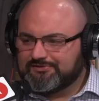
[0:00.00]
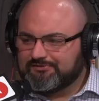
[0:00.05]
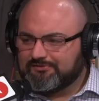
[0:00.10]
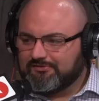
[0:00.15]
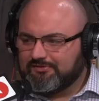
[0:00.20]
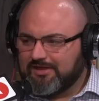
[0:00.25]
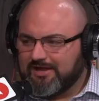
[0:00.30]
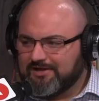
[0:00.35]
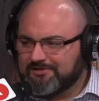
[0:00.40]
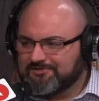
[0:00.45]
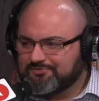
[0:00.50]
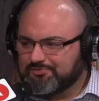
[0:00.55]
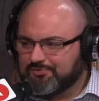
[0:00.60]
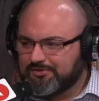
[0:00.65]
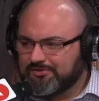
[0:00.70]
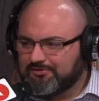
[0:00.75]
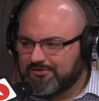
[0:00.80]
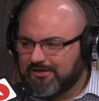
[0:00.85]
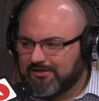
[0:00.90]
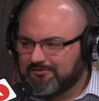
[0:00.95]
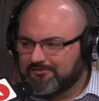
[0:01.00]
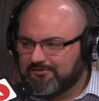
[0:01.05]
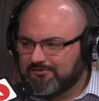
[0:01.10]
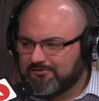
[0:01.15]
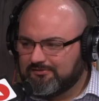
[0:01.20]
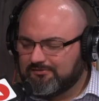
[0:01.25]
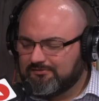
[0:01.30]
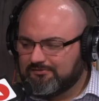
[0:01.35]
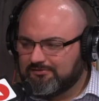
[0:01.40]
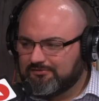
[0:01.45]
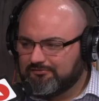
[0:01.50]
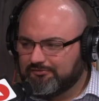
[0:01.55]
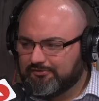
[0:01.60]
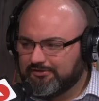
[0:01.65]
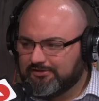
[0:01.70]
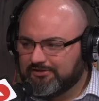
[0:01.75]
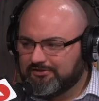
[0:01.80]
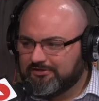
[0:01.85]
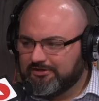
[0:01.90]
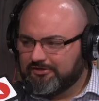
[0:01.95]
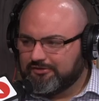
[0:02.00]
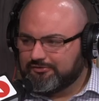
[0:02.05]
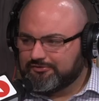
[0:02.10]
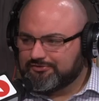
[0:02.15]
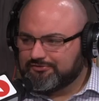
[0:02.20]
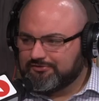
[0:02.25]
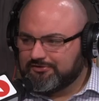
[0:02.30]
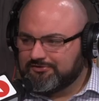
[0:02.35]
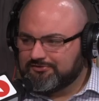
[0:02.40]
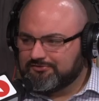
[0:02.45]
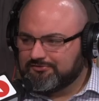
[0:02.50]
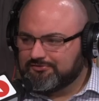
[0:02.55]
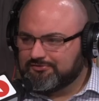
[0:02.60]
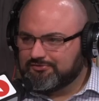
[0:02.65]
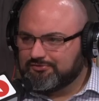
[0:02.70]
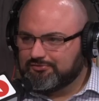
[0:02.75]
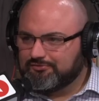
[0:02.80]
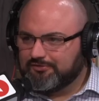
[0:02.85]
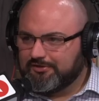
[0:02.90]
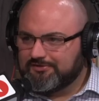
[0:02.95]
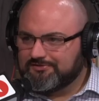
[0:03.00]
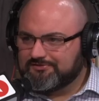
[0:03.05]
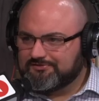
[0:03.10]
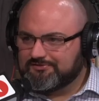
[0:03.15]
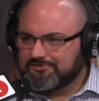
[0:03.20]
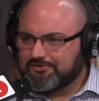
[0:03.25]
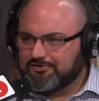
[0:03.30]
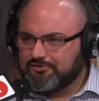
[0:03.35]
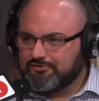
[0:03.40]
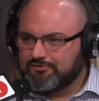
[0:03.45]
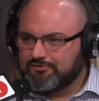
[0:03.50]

the last one had the really narrow streets or two races ago?